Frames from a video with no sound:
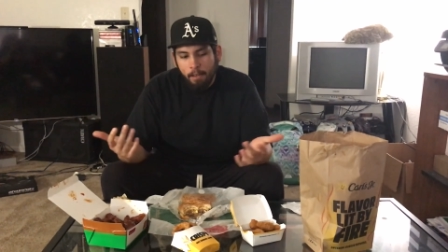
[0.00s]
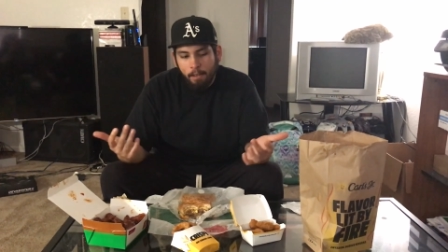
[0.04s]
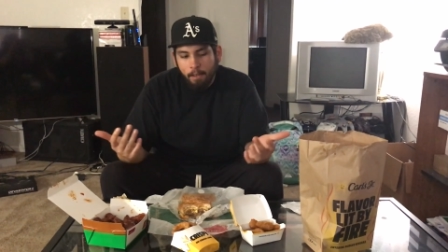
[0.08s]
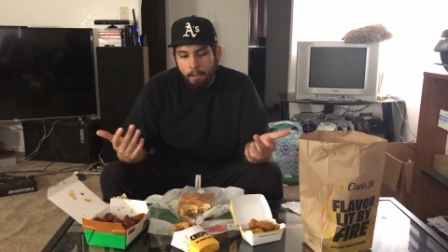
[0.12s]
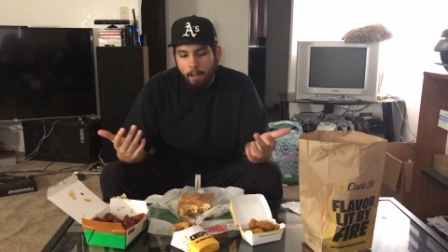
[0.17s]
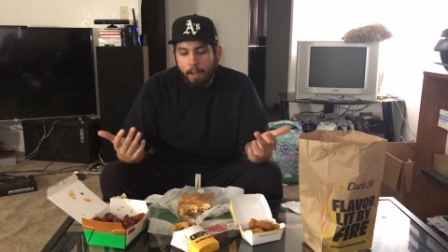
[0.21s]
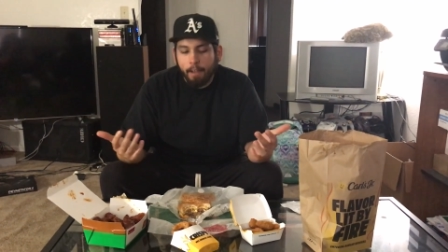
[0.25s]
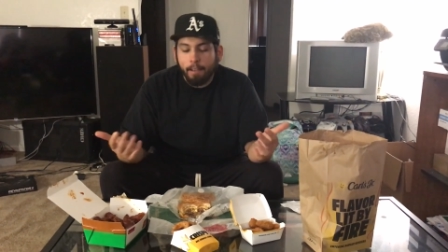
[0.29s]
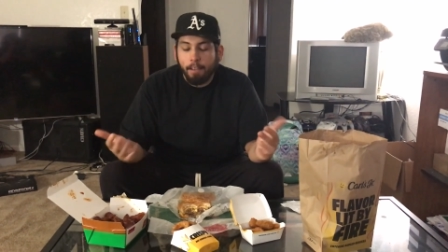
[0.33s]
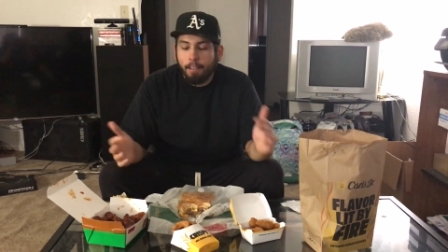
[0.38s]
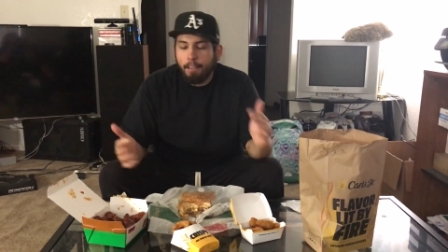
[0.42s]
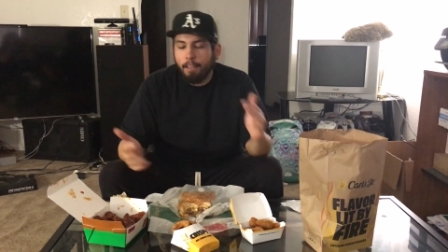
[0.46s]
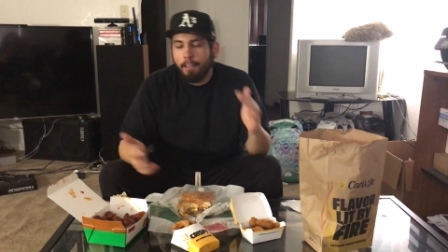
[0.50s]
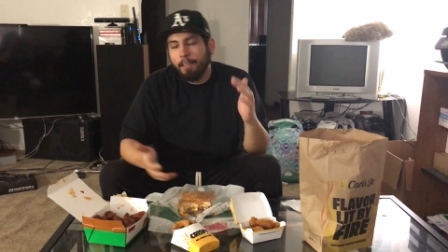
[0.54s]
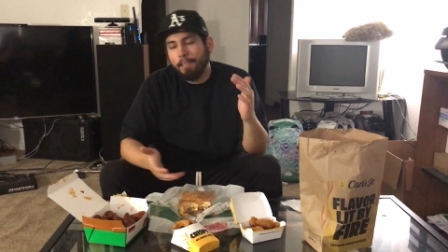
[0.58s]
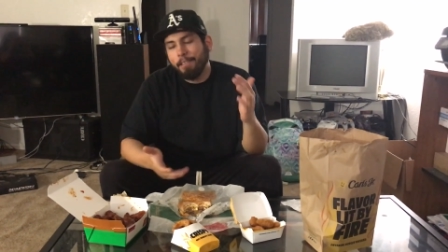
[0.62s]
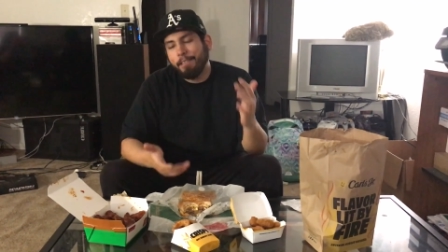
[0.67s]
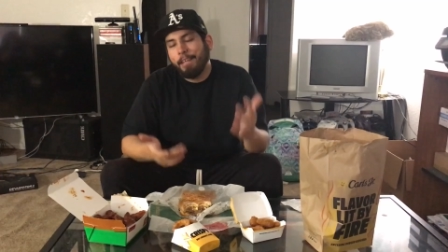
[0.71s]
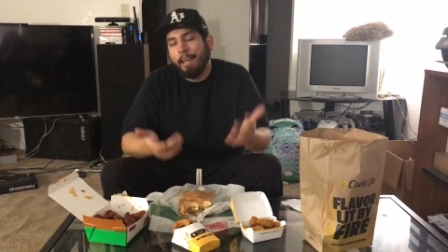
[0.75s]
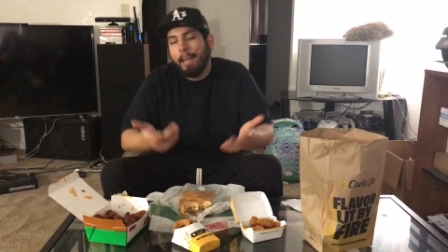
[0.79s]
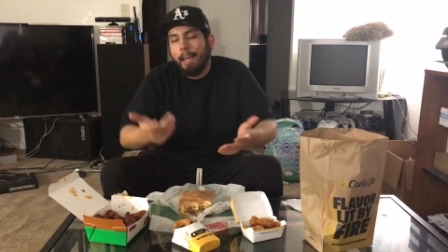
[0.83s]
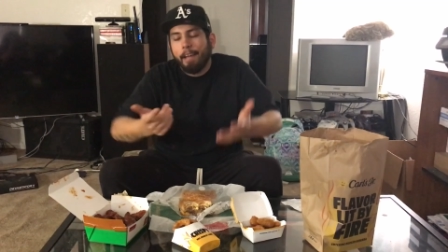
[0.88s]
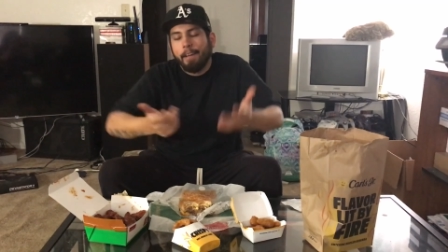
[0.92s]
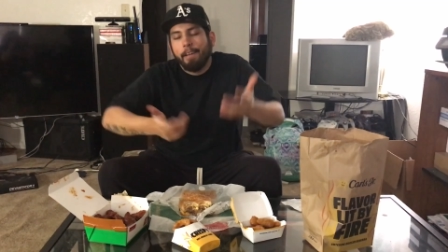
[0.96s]
I could
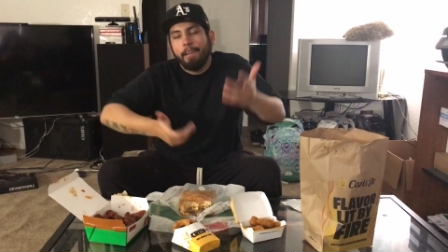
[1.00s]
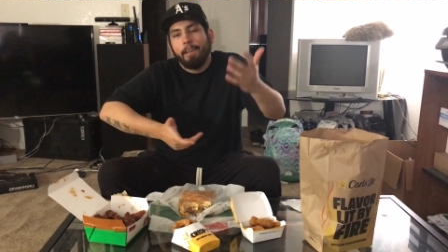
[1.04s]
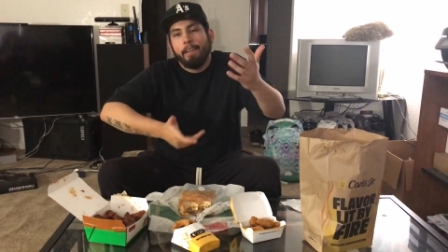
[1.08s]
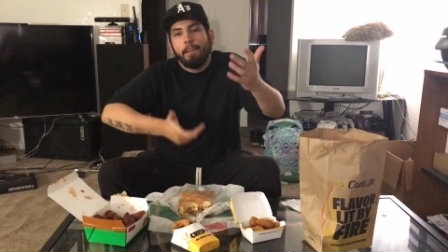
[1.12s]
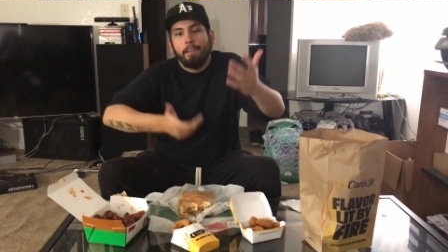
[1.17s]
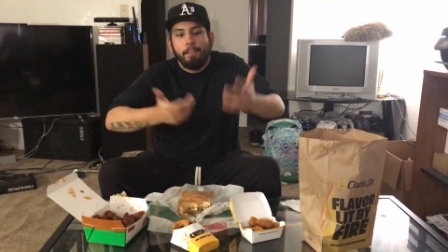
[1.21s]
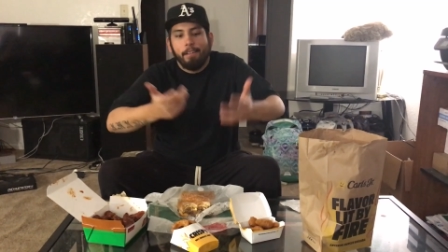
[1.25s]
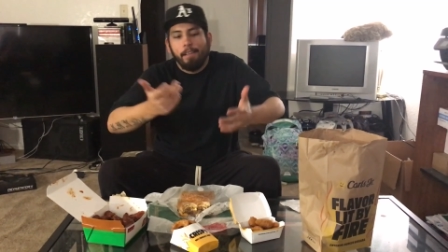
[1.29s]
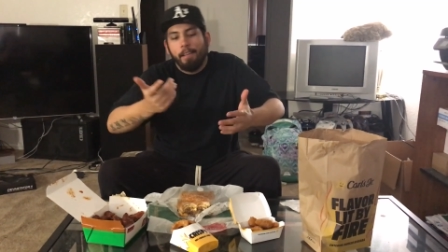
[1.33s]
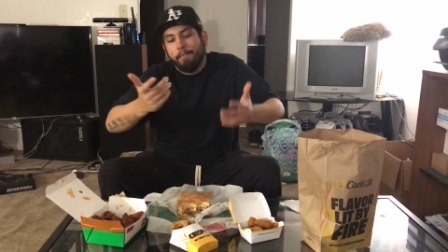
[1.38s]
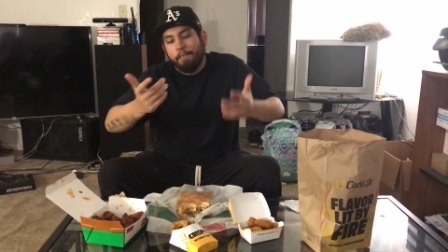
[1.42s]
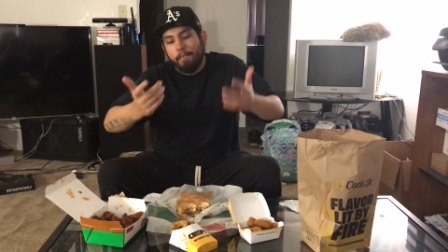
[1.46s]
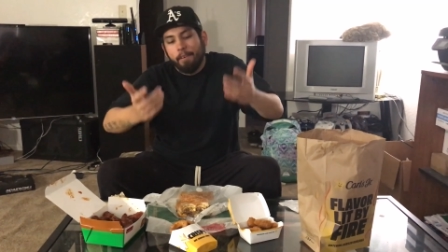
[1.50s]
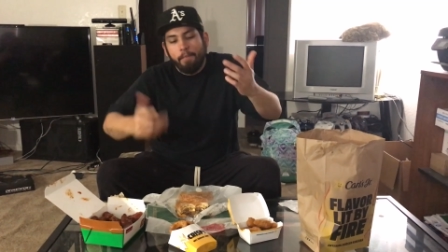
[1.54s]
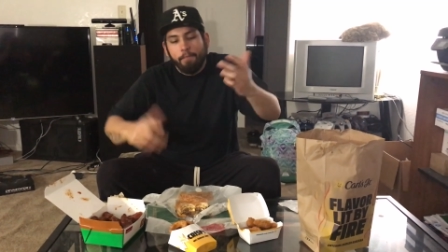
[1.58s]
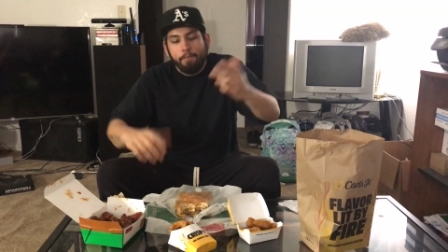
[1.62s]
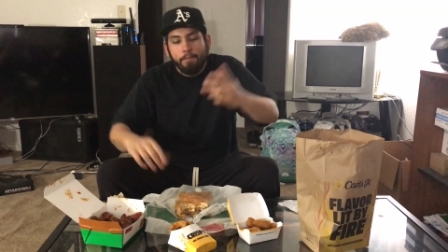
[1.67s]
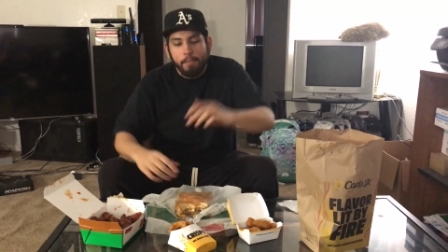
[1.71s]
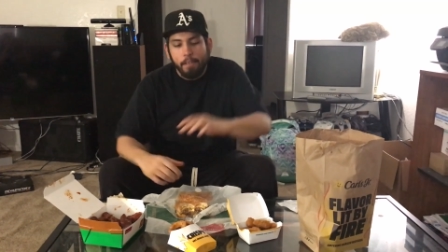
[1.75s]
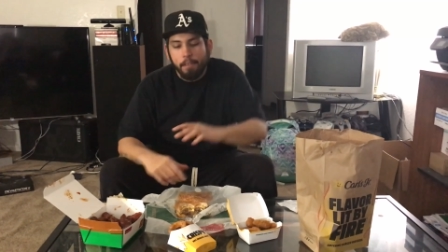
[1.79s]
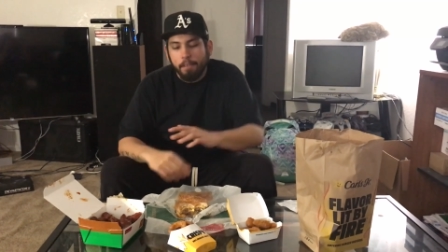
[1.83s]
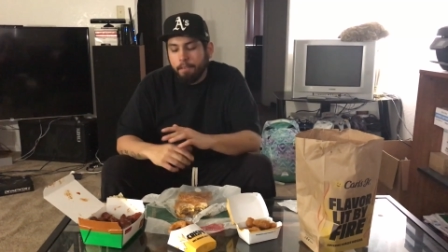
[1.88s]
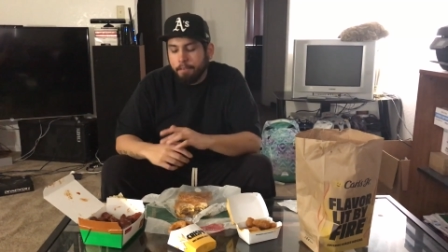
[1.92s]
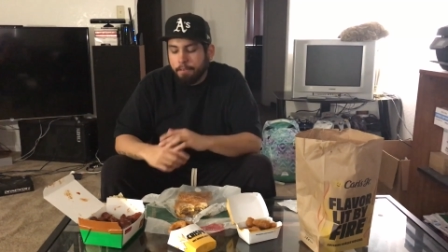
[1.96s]
technically
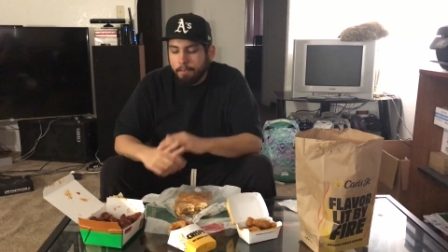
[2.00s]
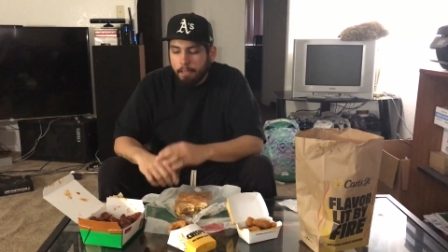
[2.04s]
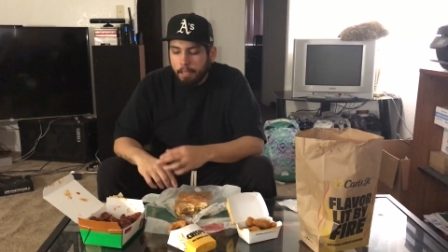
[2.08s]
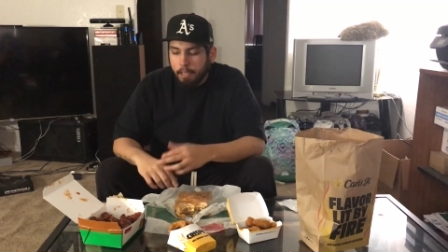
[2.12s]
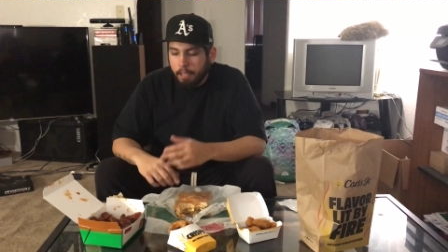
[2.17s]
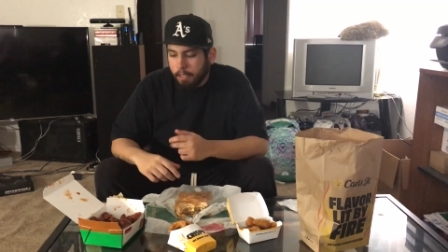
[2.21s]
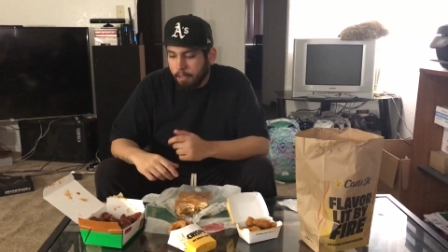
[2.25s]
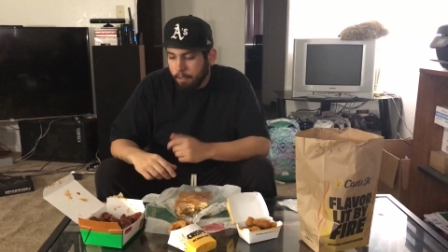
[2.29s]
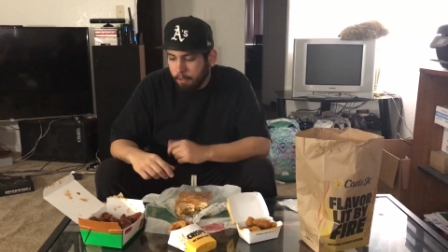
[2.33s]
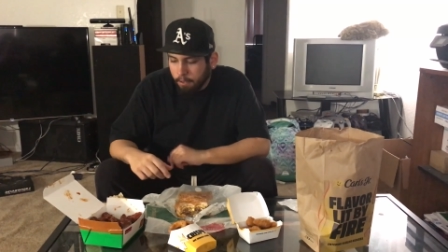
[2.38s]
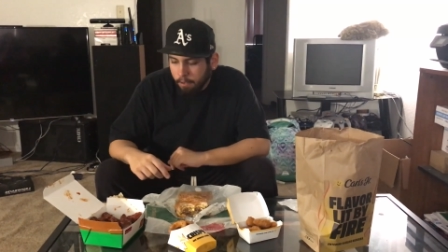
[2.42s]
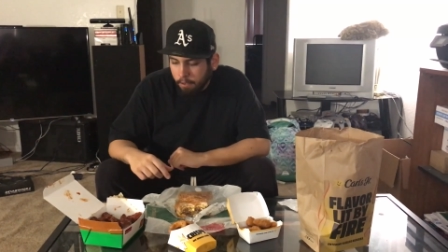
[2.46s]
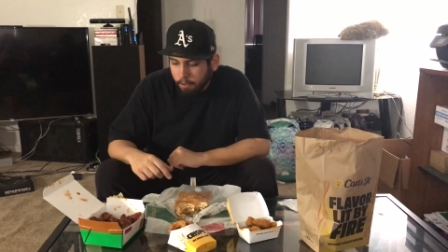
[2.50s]
review it,